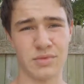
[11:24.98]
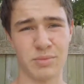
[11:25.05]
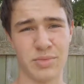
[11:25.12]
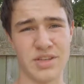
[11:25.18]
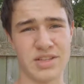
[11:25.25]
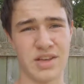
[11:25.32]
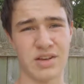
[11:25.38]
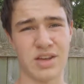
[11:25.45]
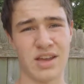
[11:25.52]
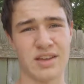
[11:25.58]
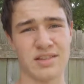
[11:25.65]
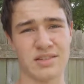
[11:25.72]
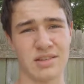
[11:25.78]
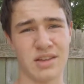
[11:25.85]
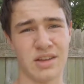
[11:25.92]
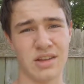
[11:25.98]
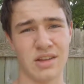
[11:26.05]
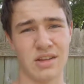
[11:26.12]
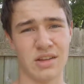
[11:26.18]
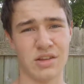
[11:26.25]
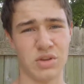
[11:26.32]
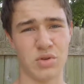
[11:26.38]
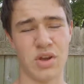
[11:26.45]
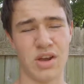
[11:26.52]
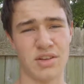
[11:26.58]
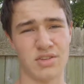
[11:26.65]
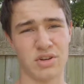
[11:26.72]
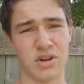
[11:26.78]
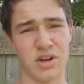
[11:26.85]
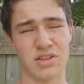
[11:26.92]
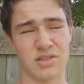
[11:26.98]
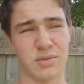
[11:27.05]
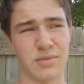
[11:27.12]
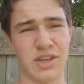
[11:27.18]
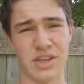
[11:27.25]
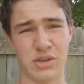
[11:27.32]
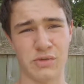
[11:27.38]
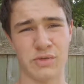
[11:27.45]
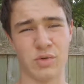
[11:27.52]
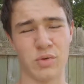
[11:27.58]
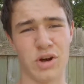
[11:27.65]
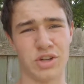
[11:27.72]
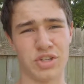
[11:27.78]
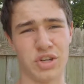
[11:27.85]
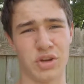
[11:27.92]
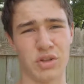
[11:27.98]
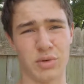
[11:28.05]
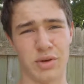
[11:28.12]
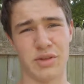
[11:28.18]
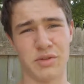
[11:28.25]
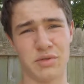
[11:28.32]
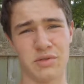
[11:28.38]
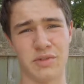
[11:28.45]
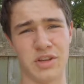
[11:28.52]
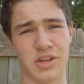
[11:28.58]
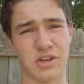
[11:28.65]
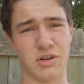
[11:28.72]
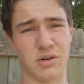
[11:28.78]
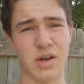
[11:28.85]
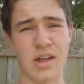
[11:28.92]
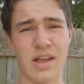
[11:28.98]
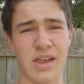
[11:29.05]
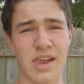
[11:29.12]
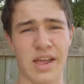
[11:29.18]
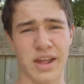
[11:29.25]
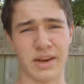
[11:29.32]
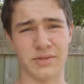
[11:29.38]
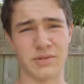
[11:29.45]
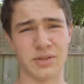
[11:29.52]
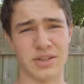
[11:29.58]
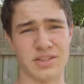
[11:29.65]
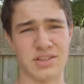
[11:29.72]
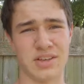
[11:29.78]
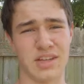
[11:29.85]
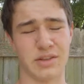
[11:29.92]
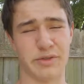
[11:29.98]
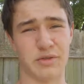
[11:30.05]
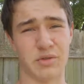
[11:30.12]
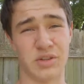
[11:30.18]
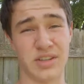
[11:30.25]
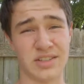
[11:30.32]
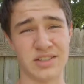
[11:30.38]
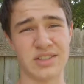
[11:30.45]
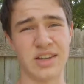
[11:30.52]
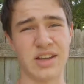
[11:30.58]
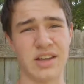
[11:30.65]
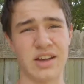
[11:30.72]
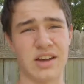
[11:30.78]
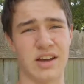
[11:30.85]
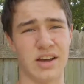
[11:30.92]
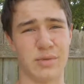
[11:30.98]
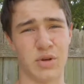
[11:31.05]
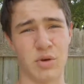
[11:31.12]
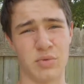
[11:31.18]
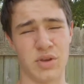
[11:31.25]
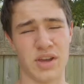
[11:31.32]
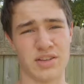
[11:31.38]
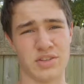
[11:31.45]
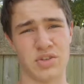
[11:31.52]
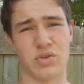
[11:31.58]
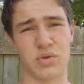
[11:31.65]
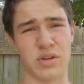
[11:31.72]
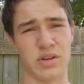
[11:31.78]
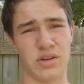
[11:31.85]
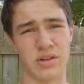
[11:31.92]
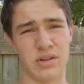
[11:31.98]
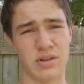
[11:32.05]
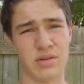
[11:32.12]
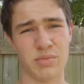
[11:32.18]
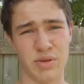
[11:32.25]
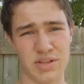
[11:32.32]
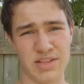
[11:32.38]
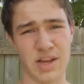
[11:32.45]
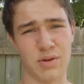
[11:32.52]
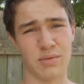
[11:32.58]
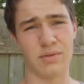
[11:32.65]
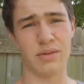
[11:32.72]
peace out, guys. You guys are awesome. Thank you for watching all the way through the video and for listening through this. I hope you guys enjoyed. Peace out.